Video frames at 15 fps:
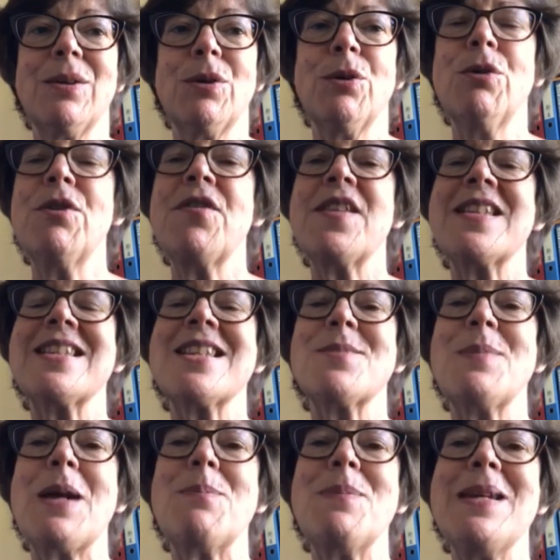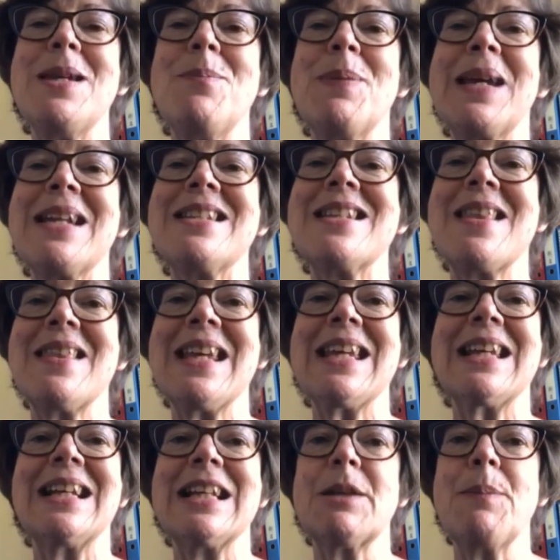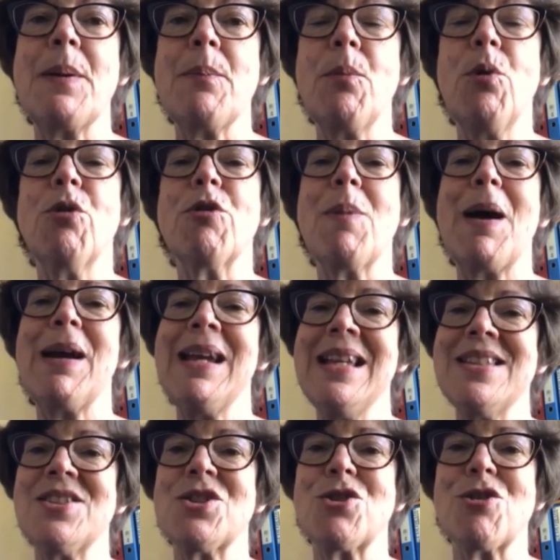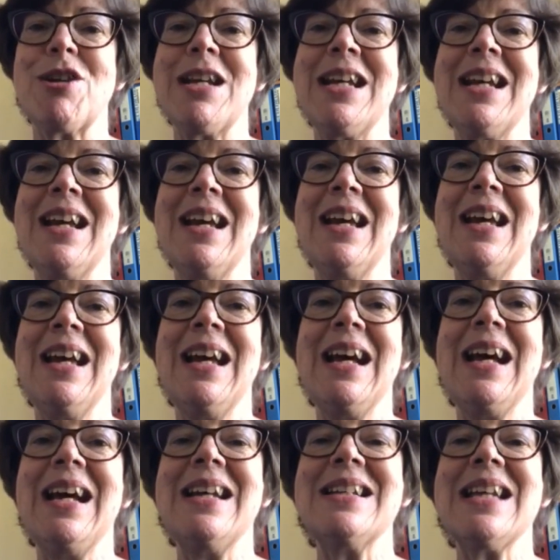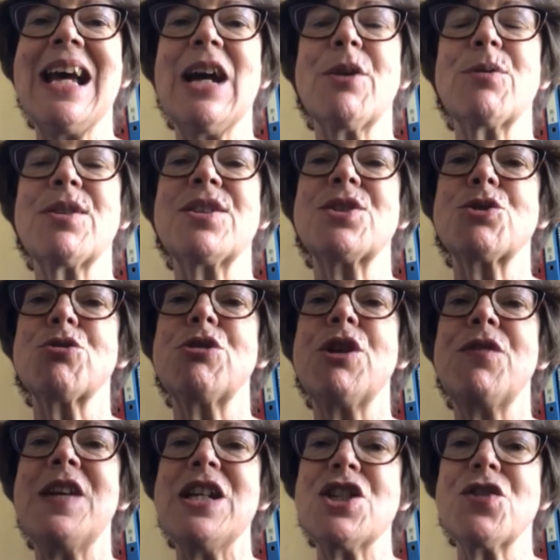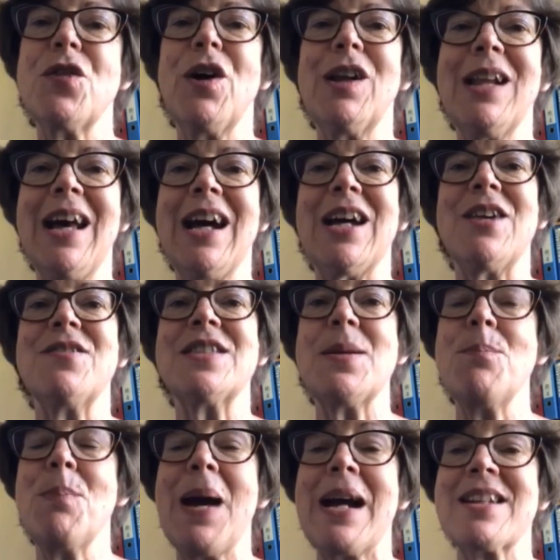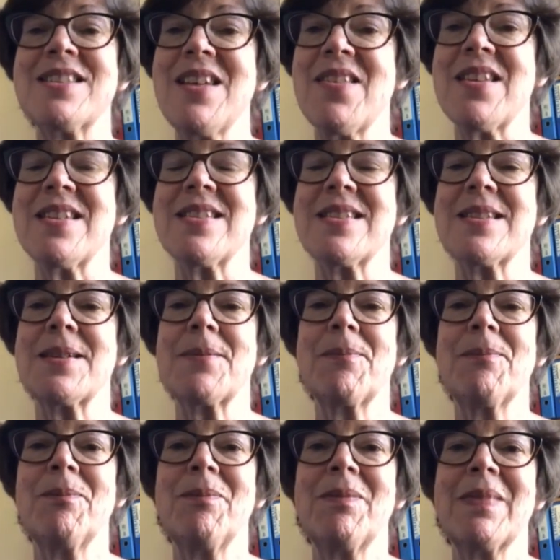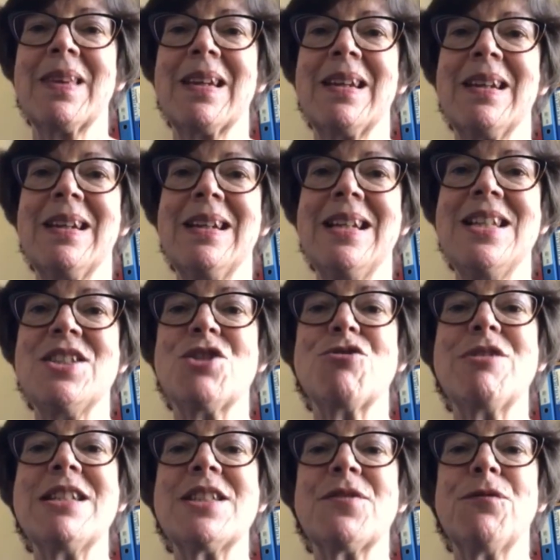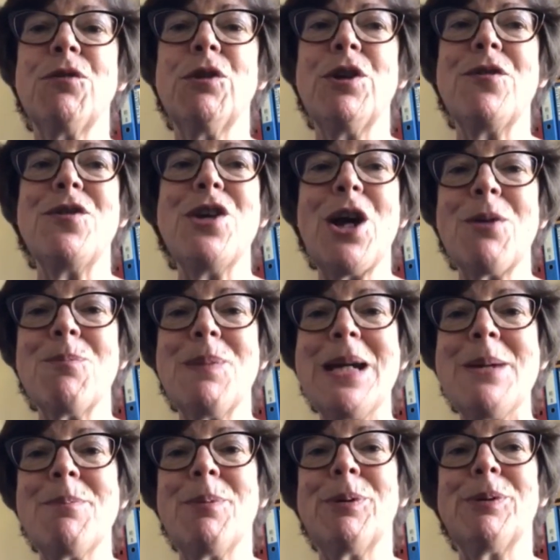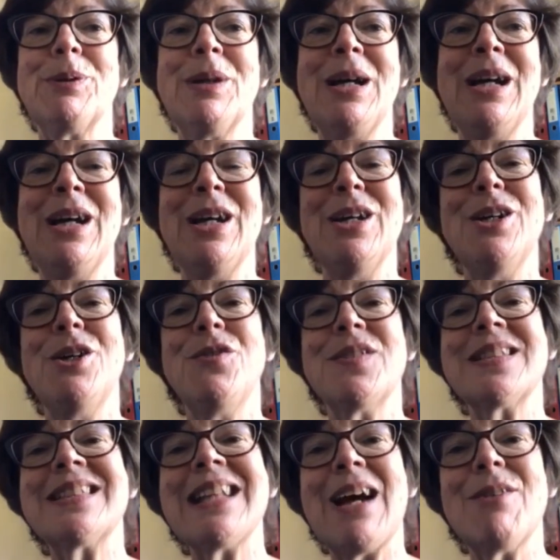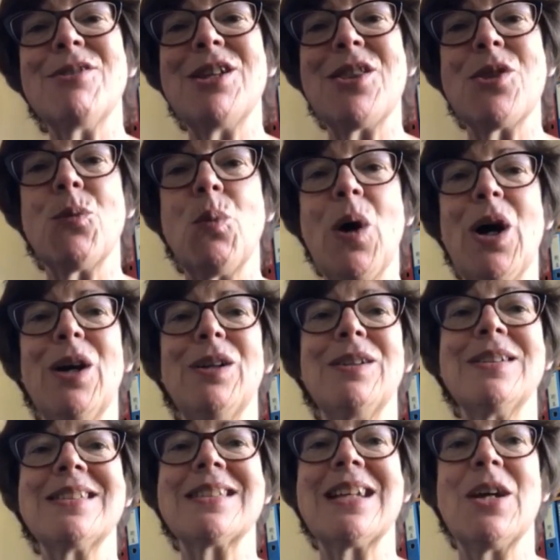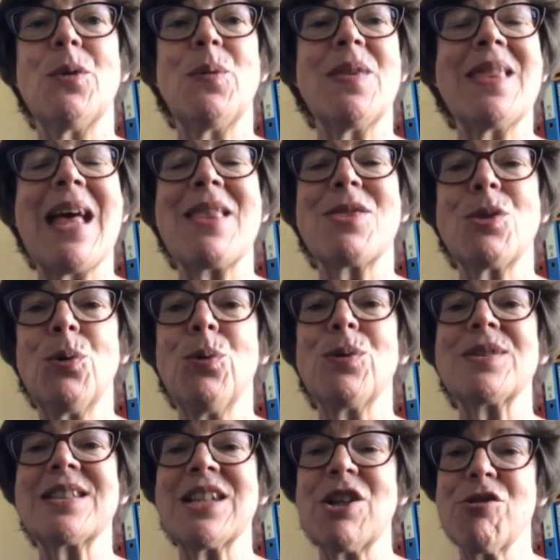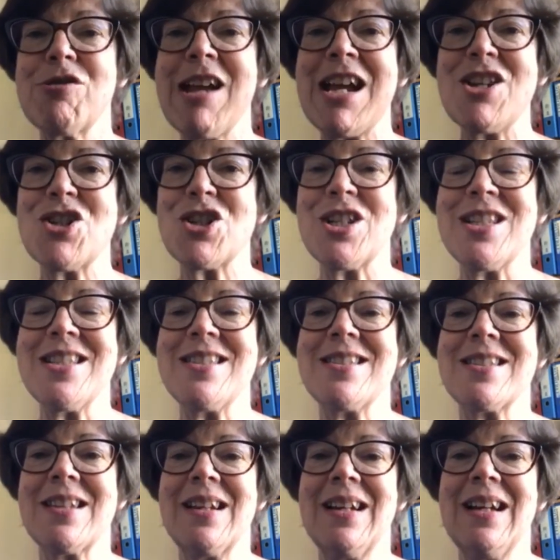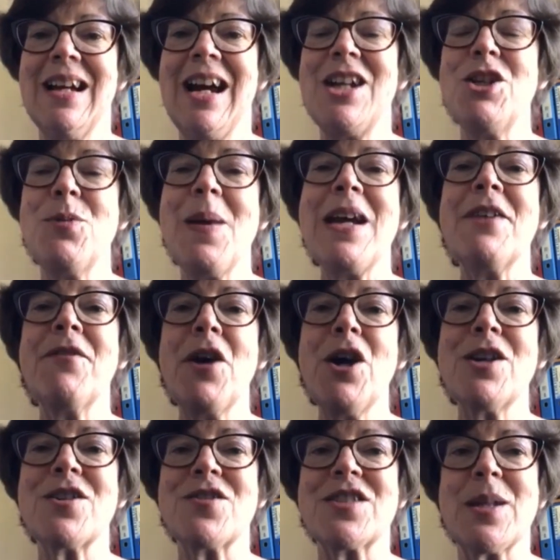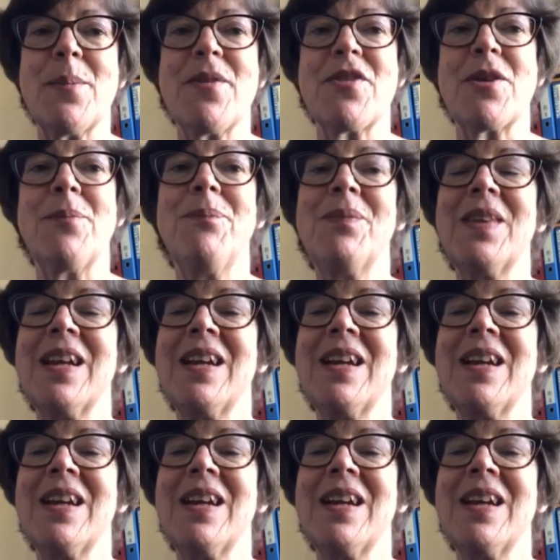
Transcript: All of this has made me begin to think a little bit more about history and how the story of each of our lives impacts others. History's full of young people who've astounded the world with their thoughts and creations, and you may have heard of some of them.